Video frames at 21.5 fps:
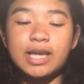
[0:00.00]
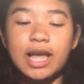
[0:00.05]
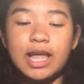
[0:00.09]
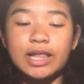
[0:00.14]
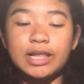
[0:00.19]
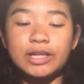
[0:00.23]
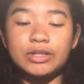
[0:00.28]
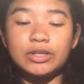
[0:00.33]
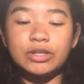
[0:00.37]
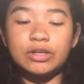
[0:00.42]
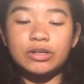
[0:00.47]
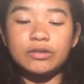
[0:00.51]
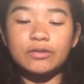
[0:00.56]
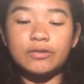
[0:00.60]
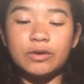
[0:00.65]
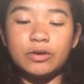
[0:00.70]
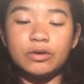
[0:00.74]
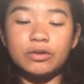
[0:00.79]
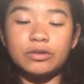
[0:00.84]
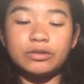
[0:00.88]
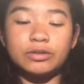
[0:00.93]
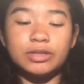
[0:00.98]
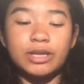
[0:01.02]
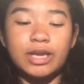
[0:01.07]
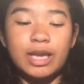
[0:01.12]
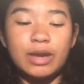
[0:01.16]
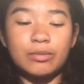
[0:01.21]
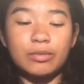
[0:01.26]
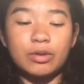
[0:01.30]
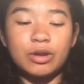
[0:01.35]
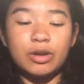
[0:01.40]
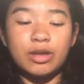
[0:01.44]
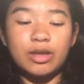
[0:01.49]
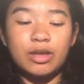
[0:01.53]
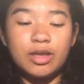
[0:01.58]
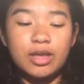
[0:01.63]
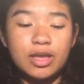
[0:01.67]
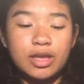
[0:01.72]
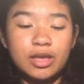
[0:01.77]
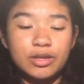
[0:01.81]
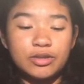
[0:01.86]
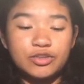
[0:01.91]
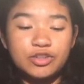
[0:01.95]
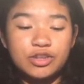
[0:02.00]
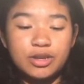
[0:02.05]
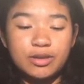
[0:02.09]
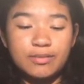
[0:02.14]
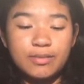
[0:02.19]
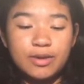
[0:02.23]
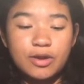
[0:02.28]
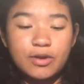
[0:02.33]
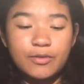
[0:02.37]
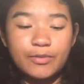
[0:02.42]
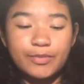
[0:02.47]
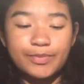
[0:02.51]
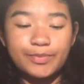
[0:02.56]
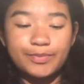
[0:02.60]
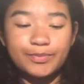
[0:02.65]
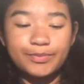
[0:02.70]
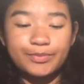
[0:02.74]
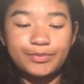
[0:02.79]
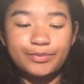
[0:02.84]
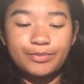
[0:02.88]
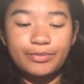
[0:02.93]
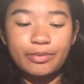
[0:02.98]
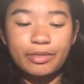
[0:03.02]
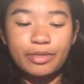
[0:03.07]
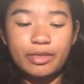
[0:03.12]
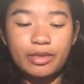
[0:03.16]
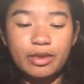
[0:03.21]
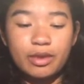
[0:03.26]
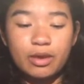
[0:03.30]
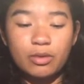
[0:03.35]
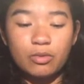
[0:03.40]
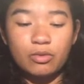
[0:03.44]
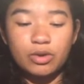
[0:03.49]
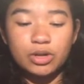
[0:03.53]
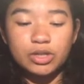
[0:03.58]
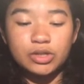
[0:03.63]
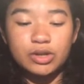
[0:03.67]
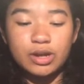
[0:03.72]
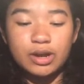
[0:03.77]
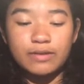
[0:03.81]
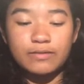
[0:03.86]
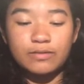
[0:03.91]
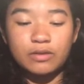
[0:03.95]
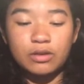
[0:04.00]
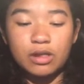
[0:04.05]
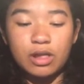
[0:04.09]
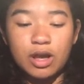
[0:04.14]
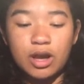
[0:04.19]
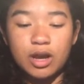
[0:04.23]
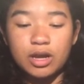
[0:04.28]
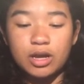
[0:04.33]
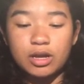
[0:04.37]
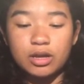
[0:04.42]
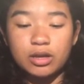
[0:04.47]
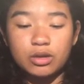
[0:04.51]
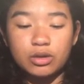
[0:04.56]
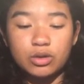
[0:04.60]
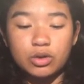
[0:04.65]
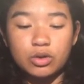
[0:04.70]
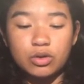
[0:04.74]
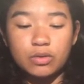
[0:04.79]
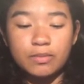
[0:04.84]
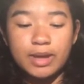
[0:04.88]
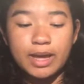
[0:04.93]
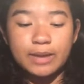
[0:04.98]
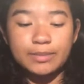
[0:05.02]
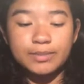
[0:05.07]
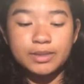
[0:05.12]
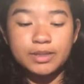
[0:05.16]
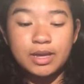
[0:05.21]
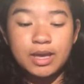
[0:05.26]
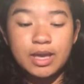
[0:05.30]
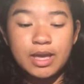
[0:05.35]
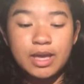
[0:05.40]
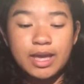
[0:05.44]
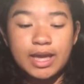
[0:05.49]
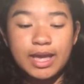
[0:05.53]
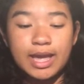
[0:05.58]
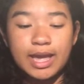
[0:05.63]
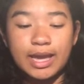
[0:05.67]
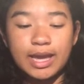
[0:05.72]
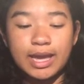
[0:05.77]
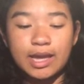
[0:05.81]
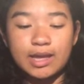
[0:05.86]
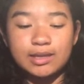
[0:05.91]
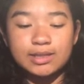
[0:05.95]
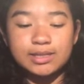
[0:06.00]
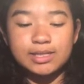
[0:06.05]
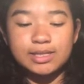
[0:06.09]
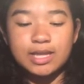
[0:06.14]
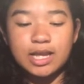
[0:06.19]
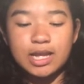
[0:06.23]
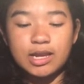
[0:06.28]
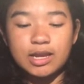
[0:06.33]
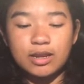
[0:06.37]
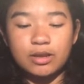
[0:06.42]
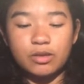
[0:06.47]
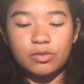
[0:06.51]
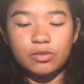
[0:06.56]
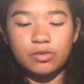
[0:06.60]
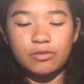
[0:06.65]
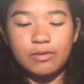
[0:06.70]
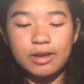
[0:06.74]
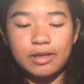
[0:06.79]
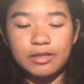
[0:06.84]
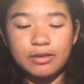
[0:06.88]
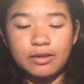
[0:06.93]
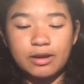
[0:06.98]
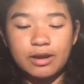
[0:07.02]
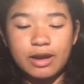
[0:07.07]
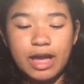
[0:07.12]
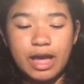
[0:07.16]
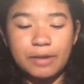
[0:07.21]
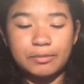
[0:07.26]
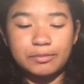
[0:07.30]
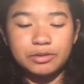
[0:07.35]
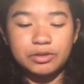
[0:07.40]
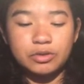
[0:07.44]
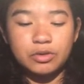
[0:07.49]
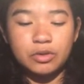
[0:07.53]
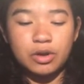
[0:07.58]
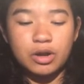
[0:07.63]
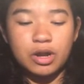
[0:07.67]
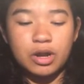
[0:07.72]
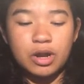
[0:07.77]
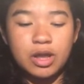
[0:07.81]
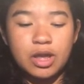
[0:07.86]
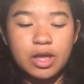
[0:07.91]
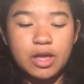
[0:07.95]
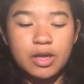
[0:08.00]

calendars, photos, camera, Gmail, OneDrive, clock, Google Maps, Hangout settings, weather, App Store,